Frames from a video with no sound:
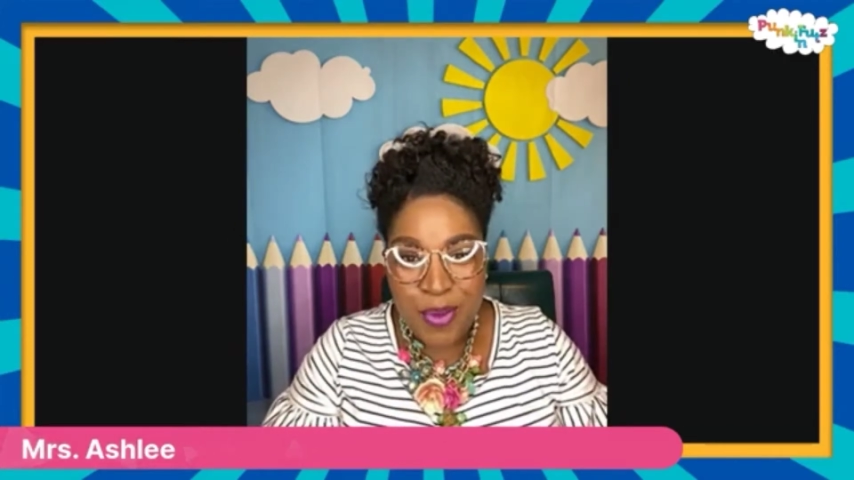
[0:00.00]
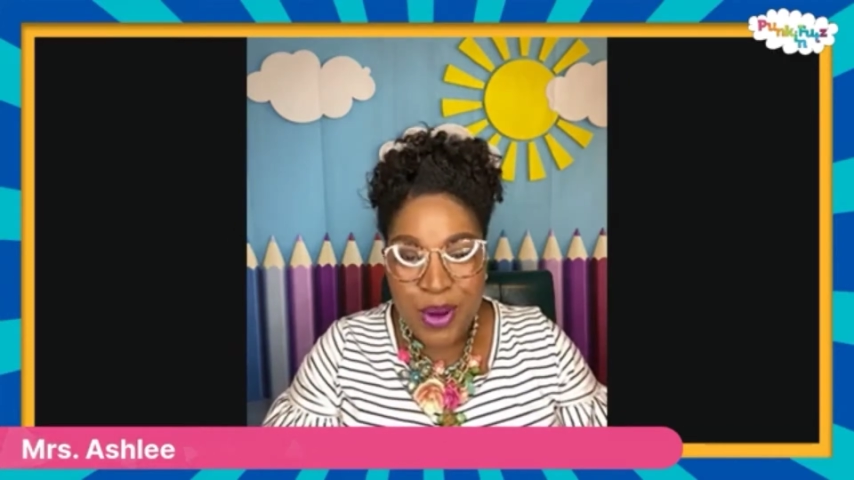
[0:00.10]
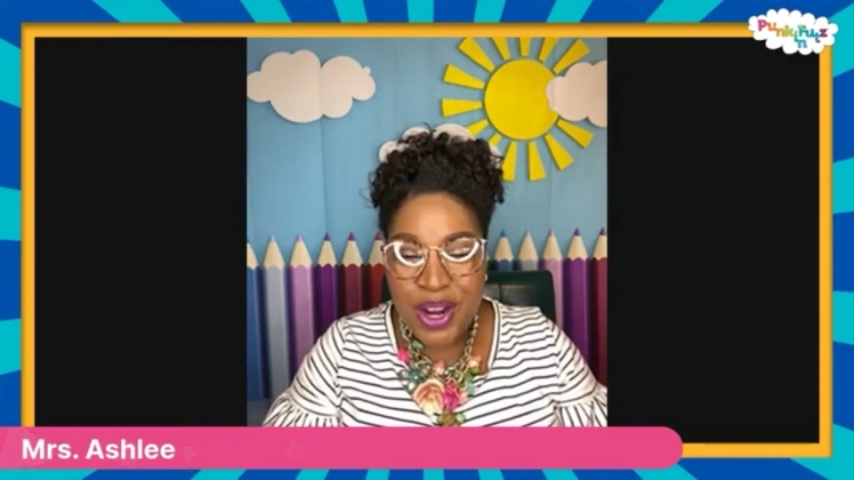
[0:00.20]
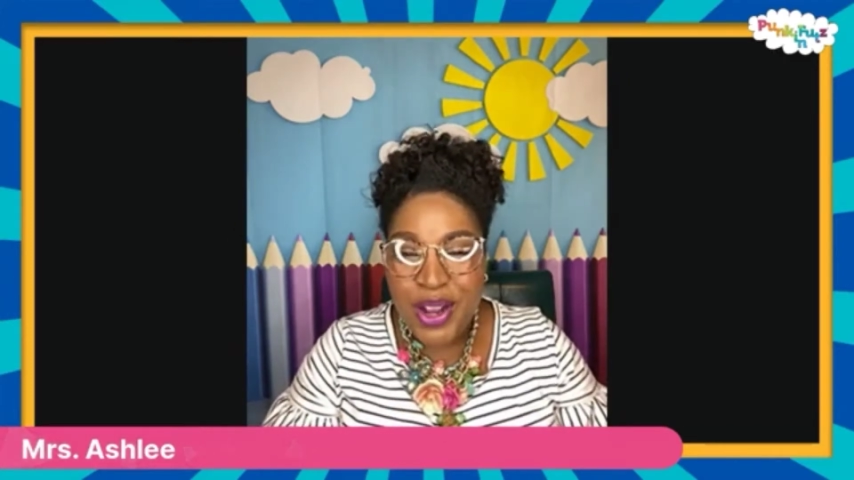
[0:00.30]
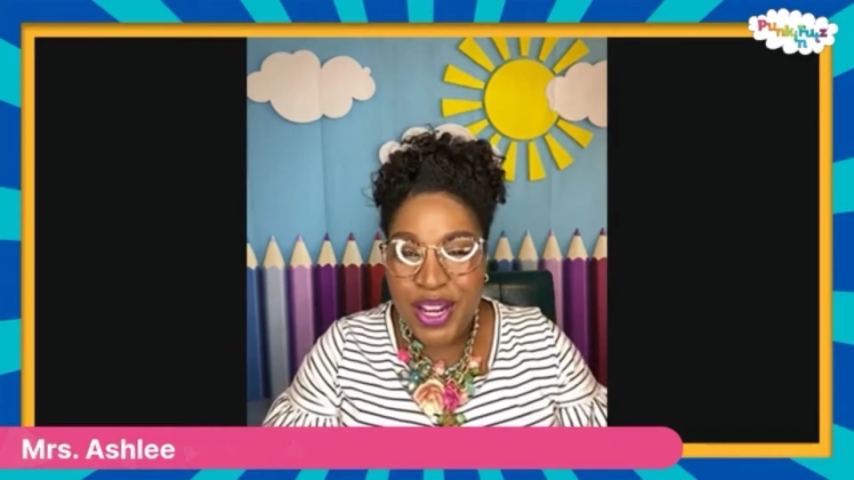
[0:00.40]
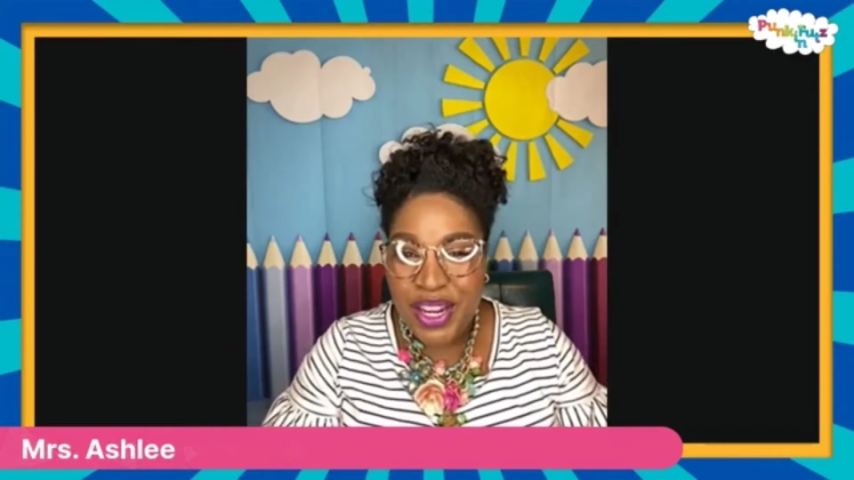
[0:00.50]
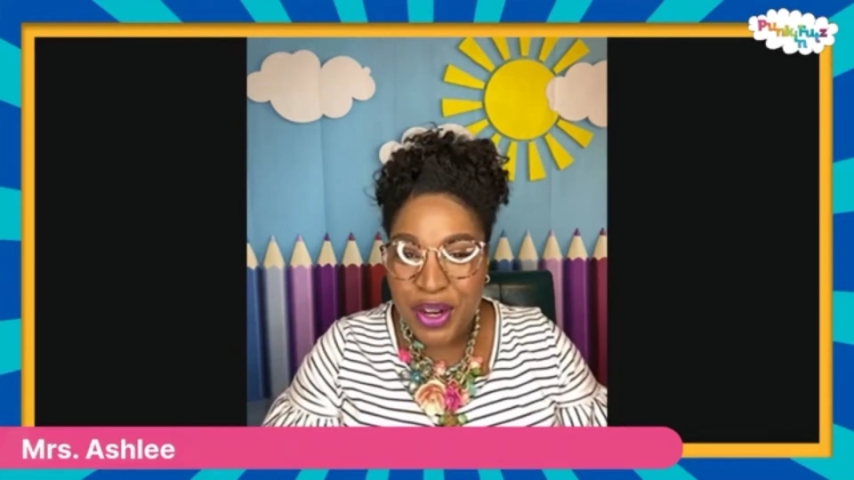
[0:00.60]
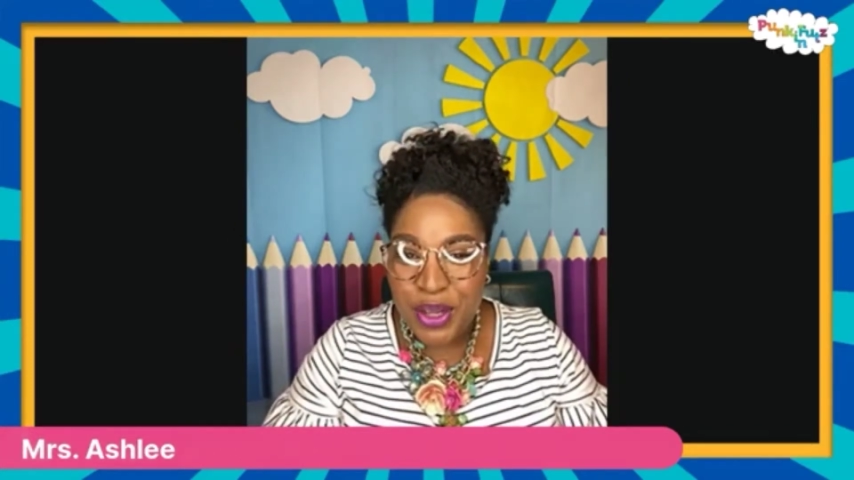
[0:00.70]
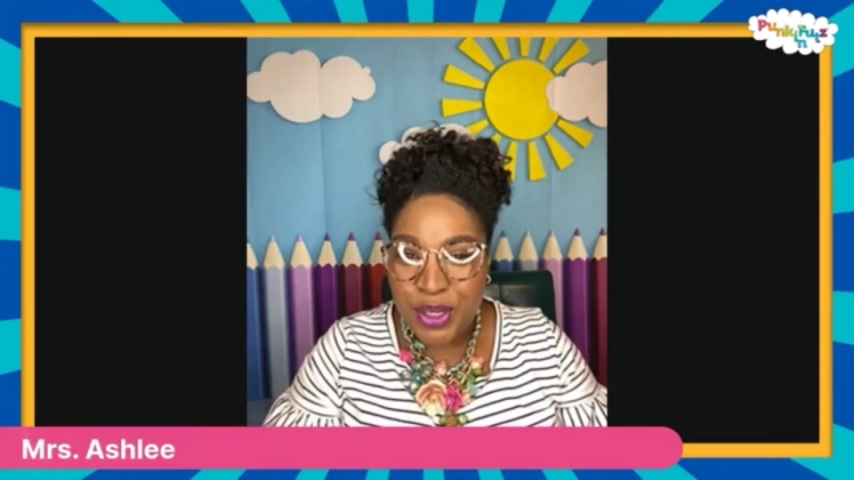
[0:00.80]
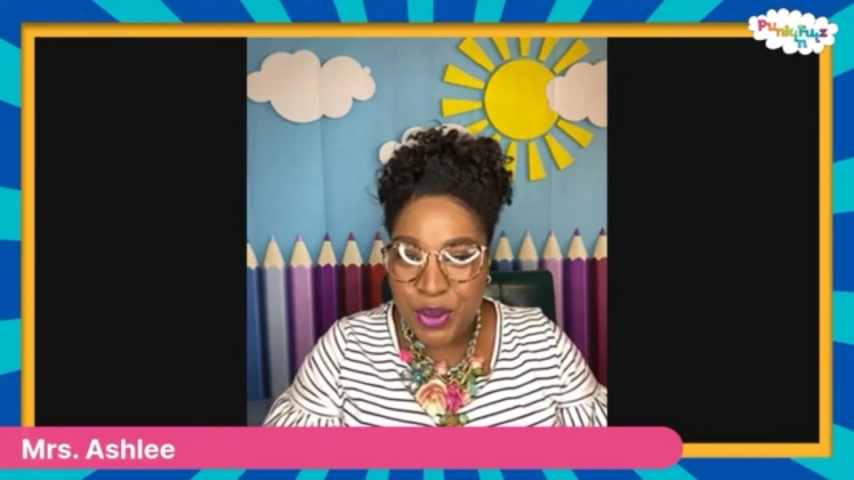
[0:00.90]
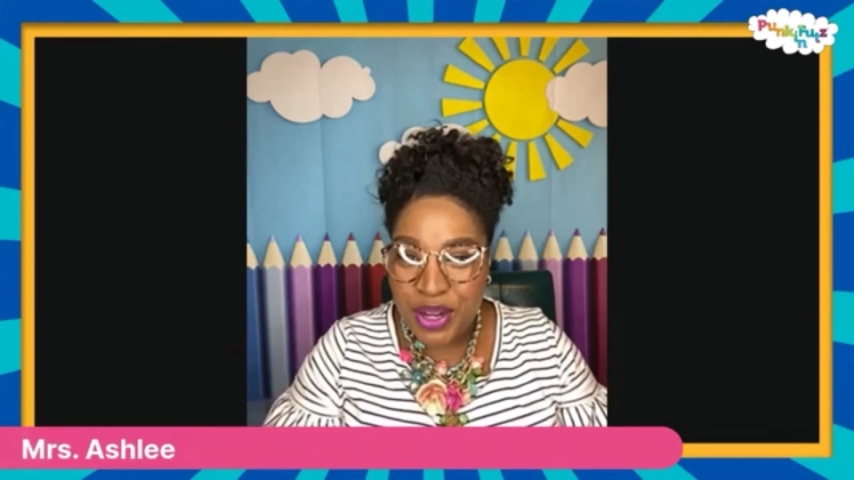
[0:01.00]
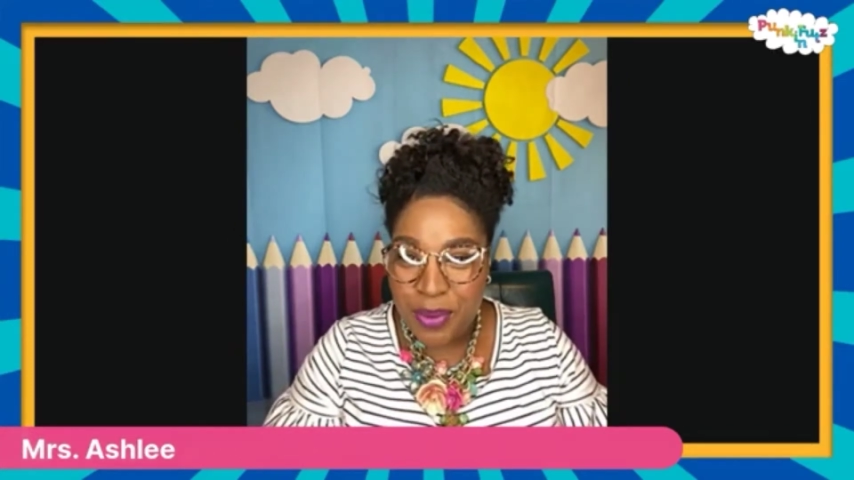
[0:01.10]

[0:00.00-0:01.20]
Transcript: we're going to hear a story